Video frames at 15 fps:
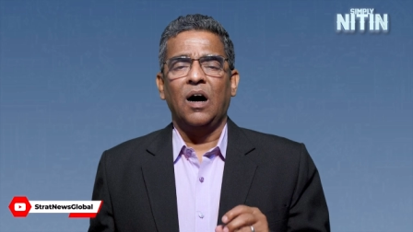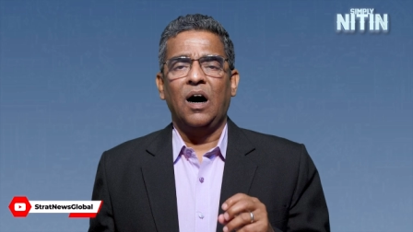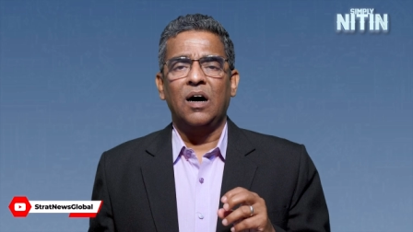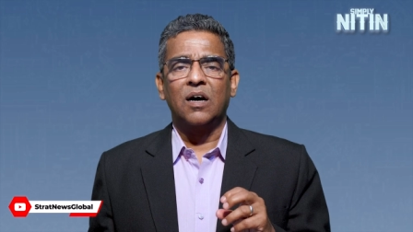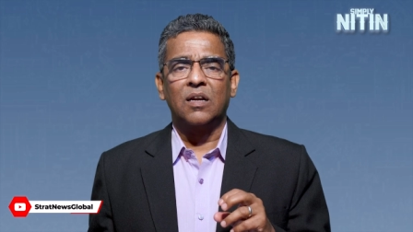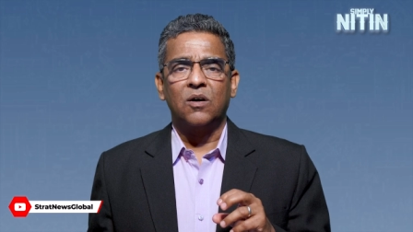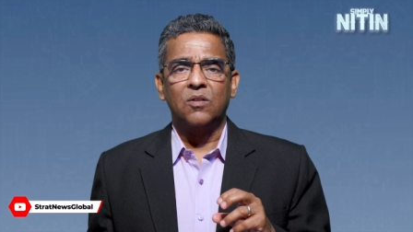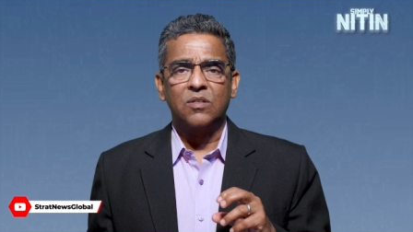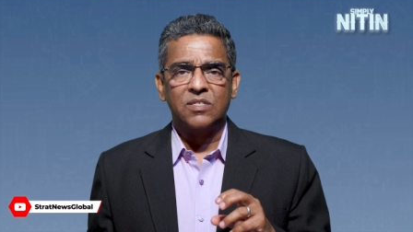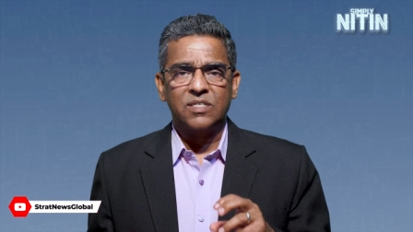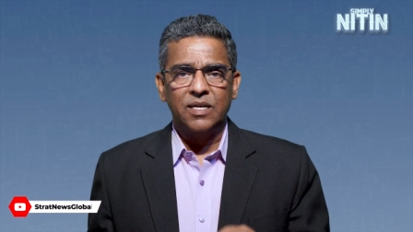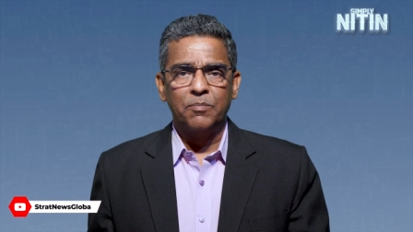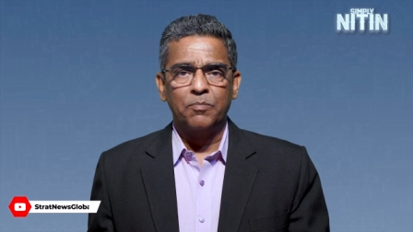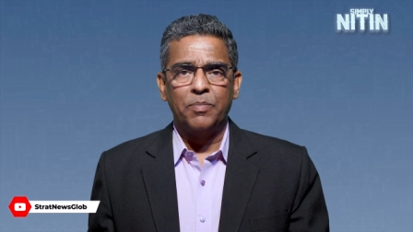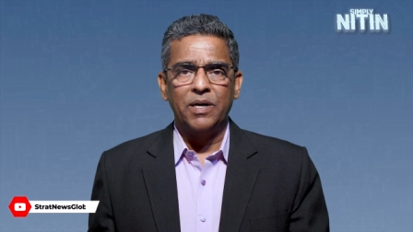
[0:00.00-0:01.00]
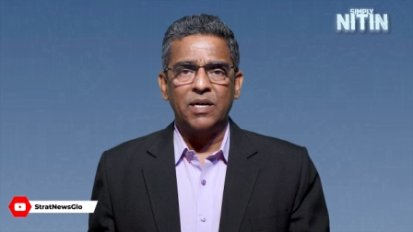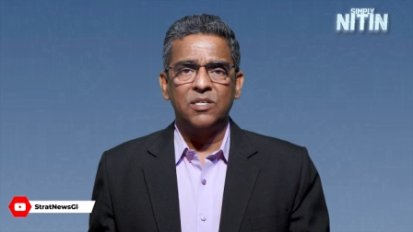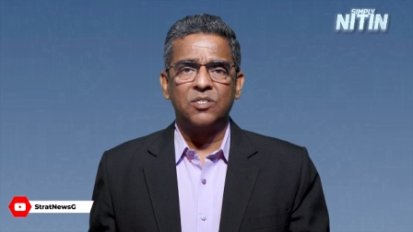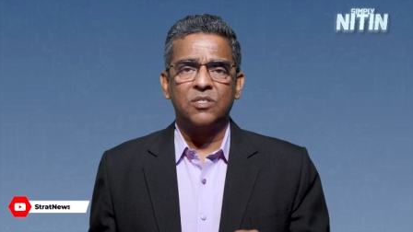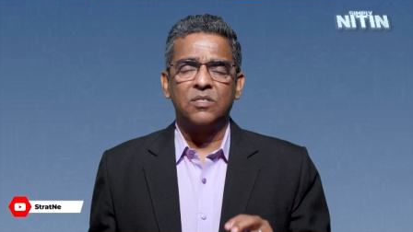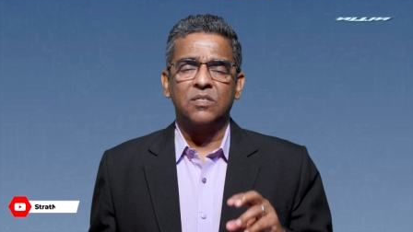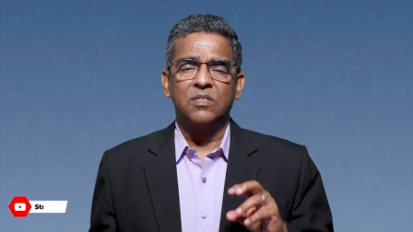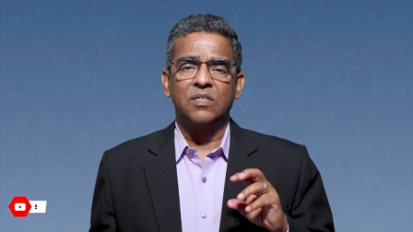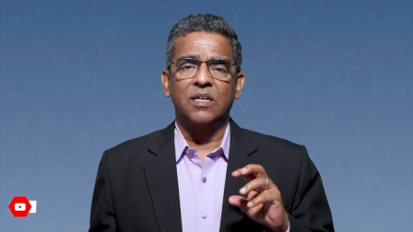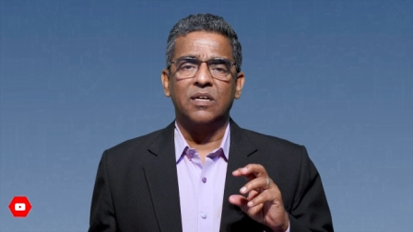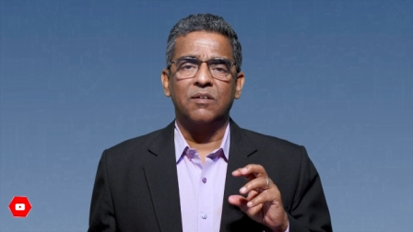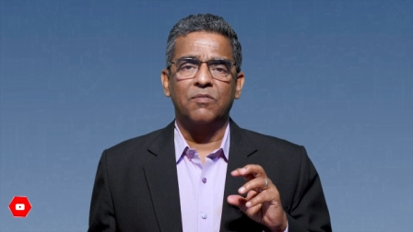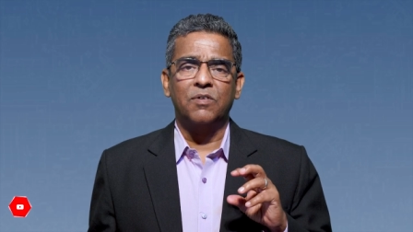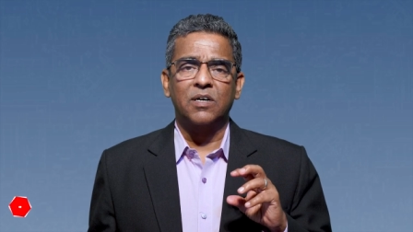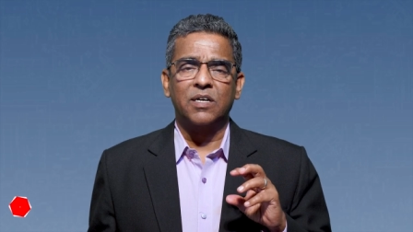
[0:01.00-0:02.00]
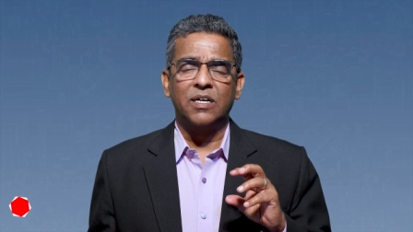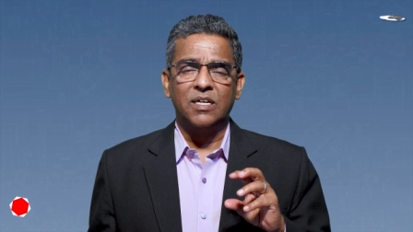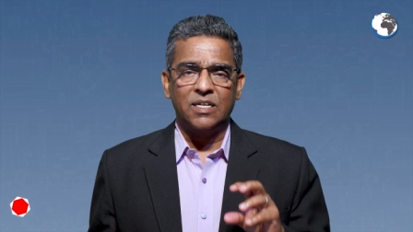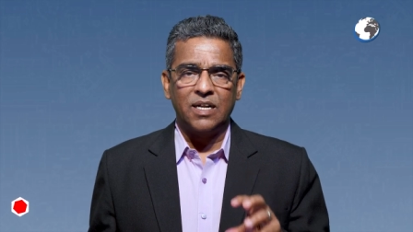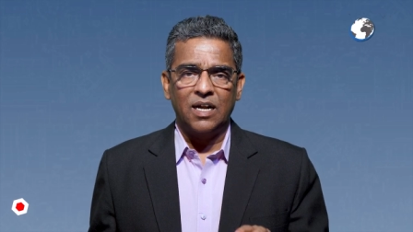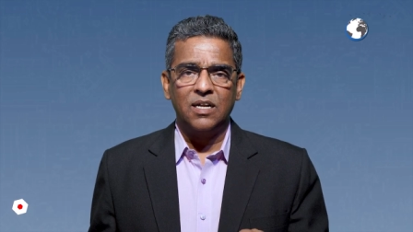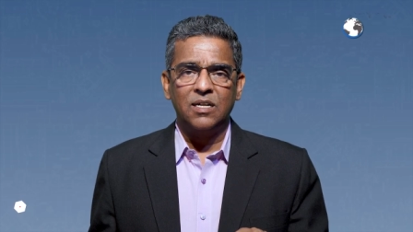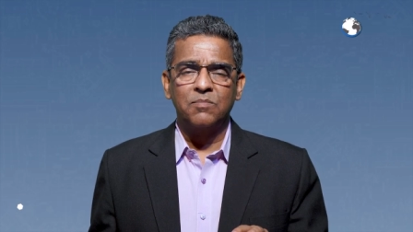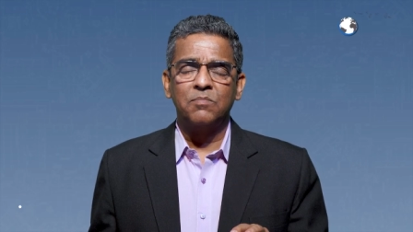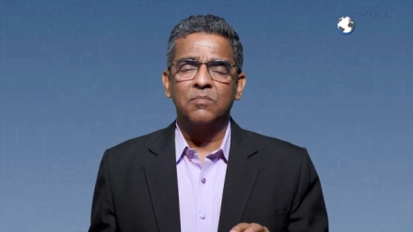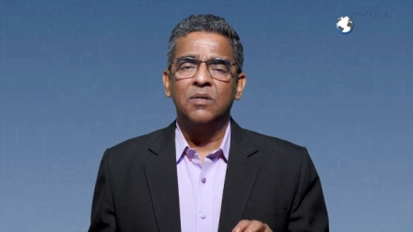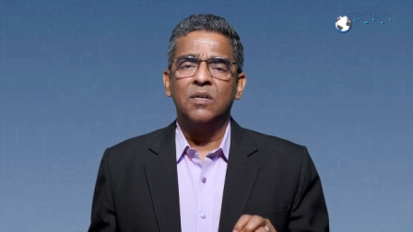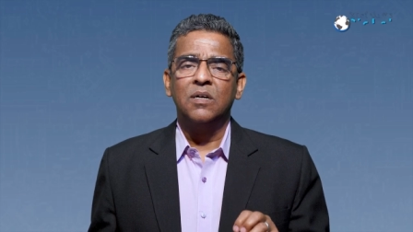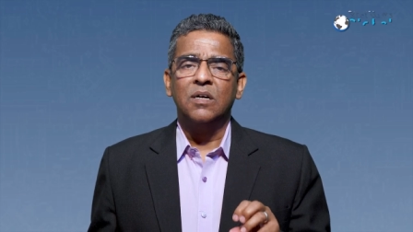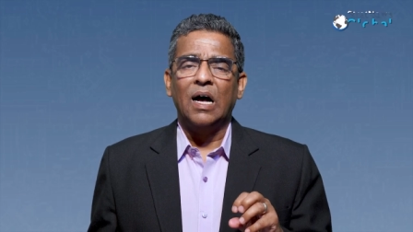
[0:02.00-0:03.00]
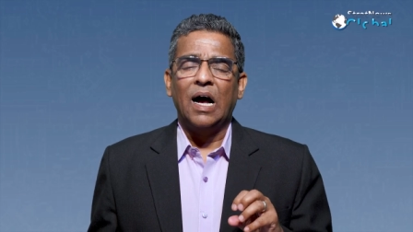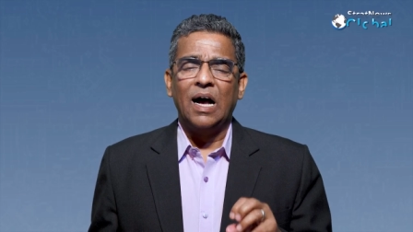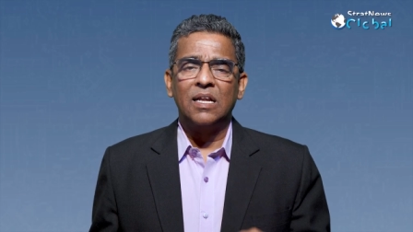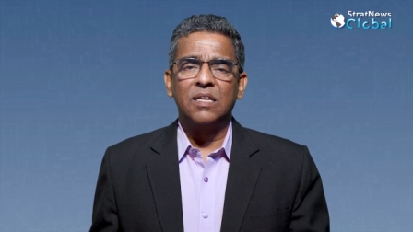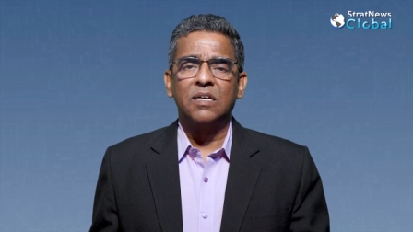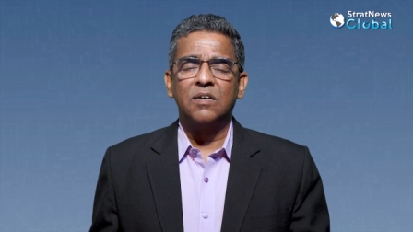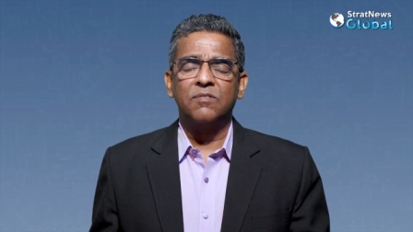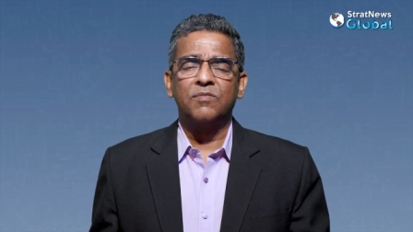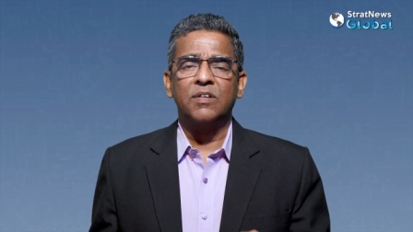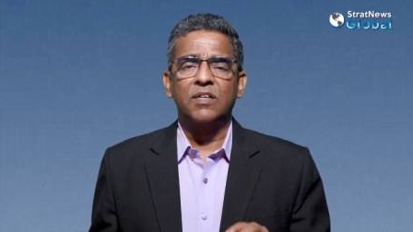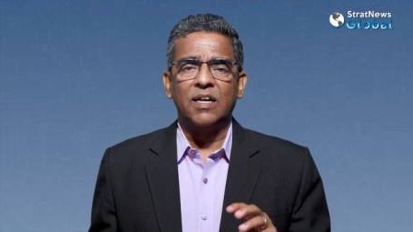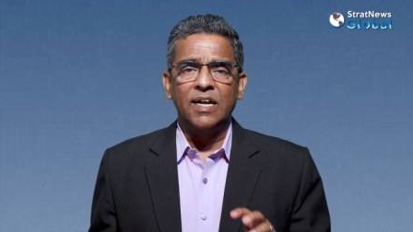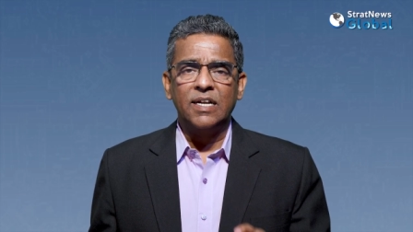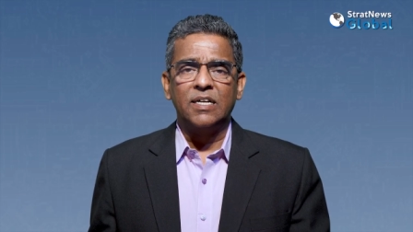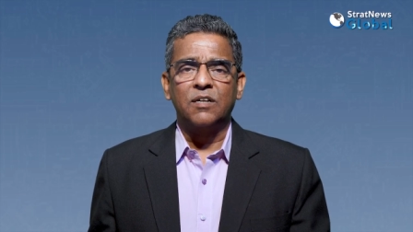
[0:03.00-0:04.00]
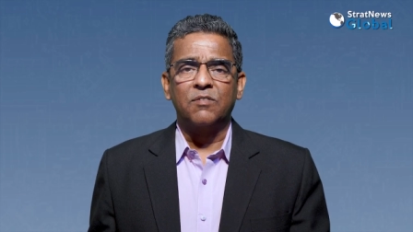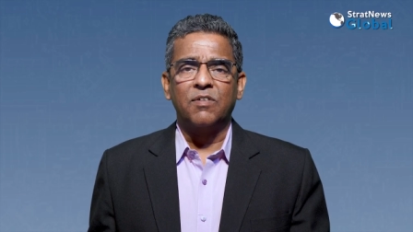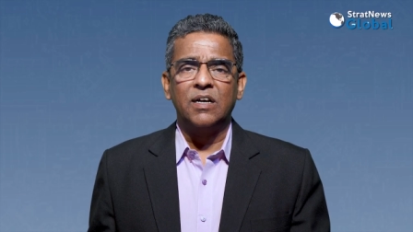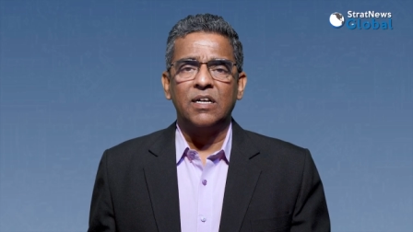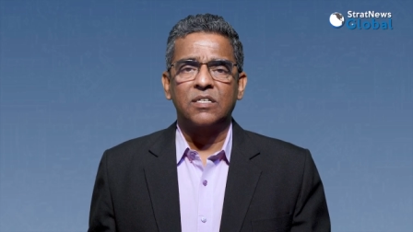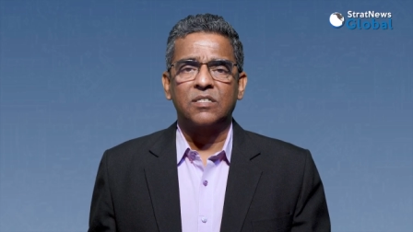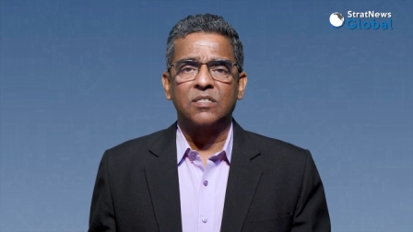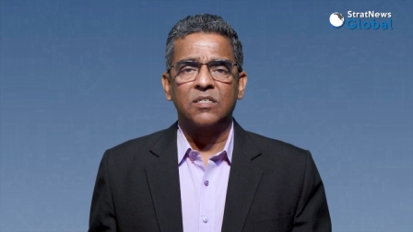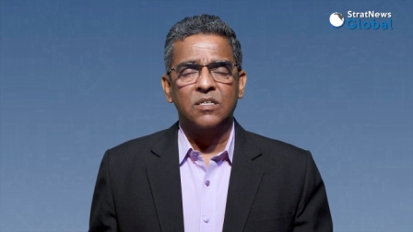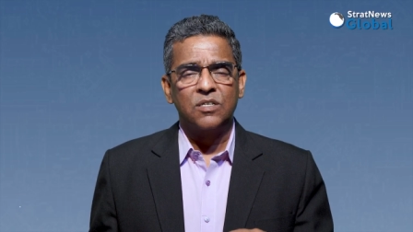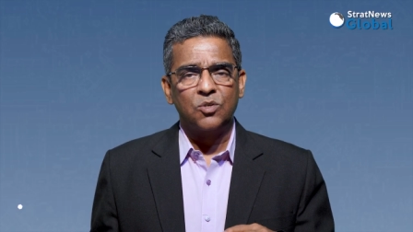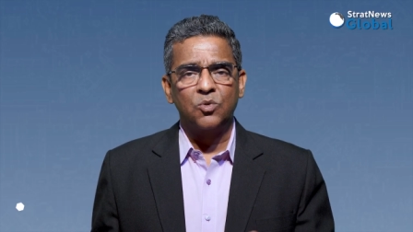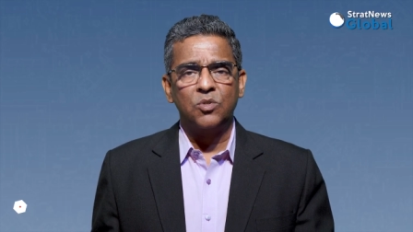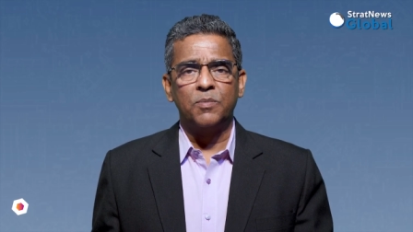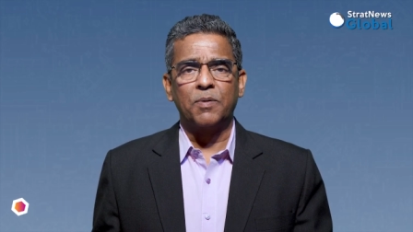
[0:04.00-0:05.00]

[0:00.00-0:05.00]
are on the same page, they work in tandem and give the right advice to